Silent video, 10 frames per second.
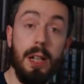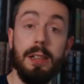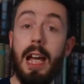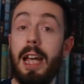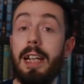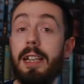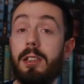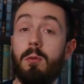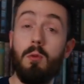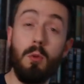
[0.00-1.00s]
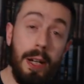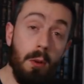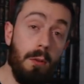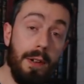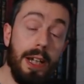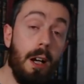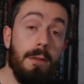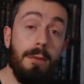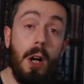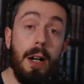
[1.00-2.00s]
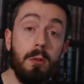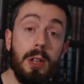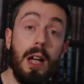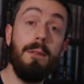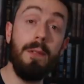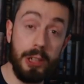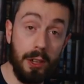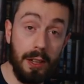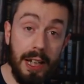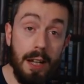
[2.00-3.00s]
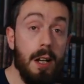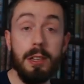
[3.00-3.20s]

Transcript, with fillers: to edit real video files efficiently.